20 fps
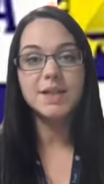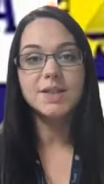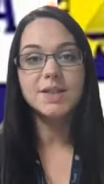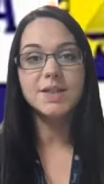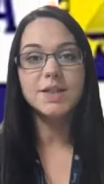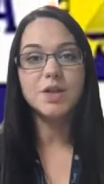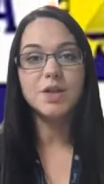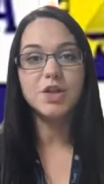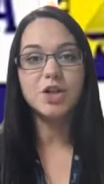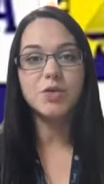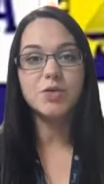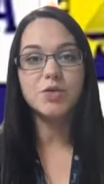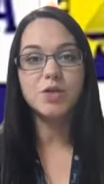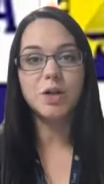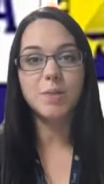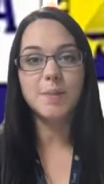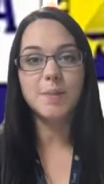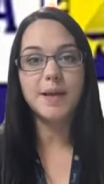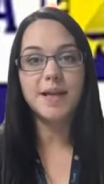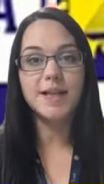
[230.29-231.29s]
so that
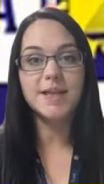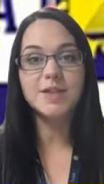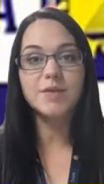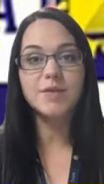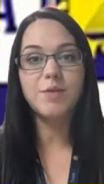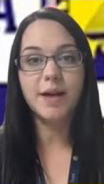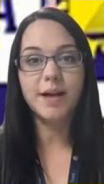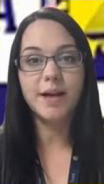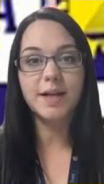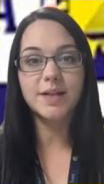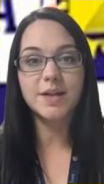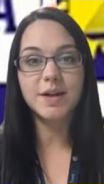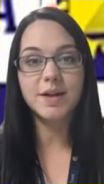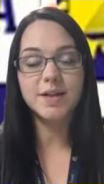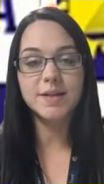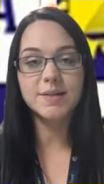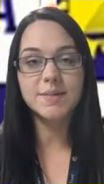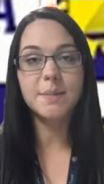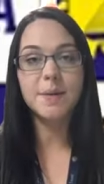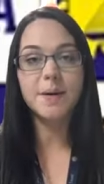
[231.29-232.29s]
children will begin to
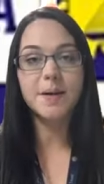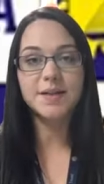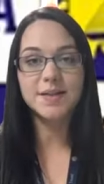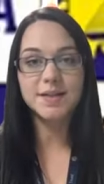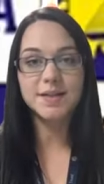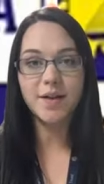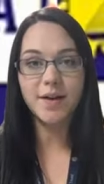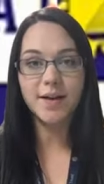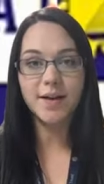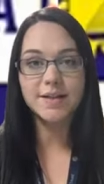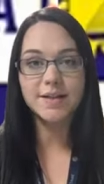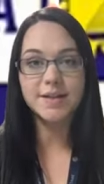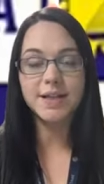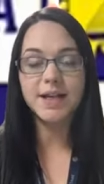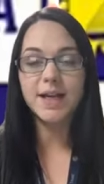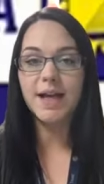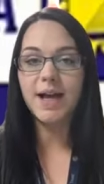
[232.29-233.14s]
recognise them by sight